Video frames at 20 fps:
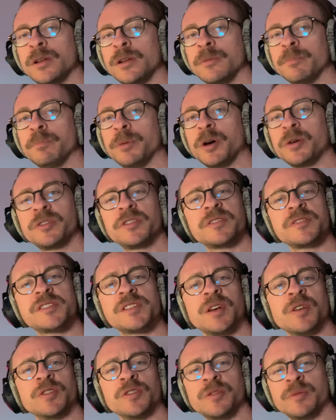Both
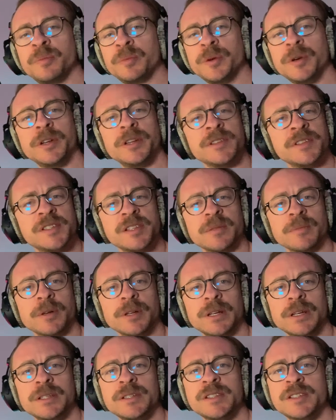sound pretty
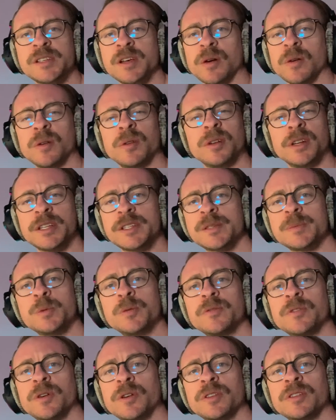similar, so let's move
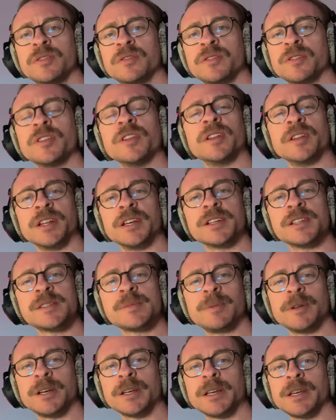on for the next
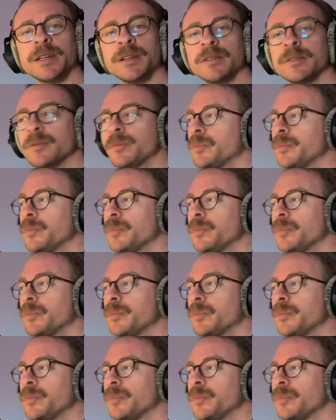plugin.